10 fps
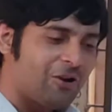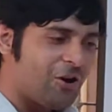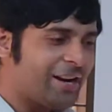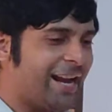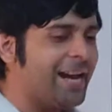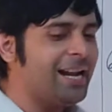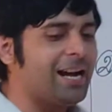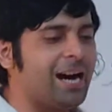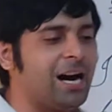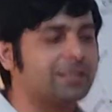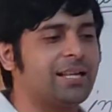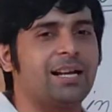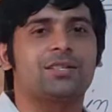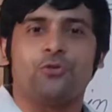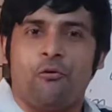Okay, there
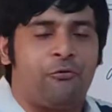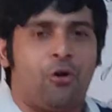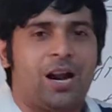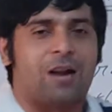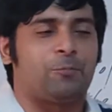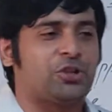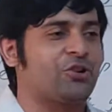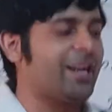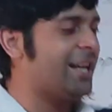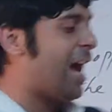is no phone unfortunately.